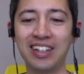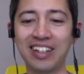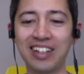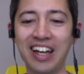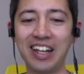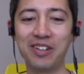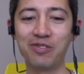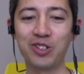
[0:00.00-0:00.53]

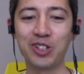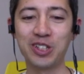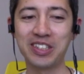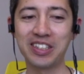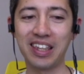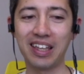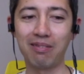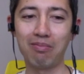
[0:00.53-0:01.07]
kind of just
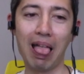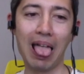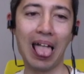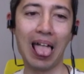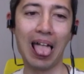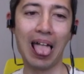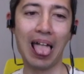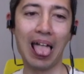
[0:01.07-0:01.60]
like
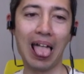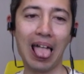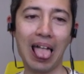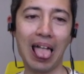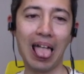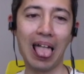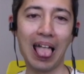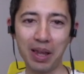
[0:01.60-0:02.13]

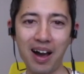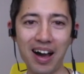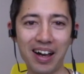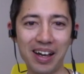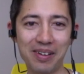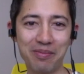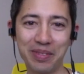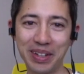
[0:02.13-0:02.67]
blah
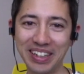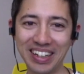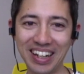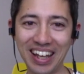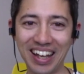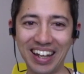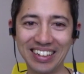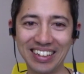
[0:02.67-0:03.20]
and
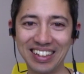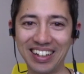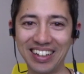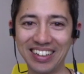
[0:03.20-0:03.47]
mundane,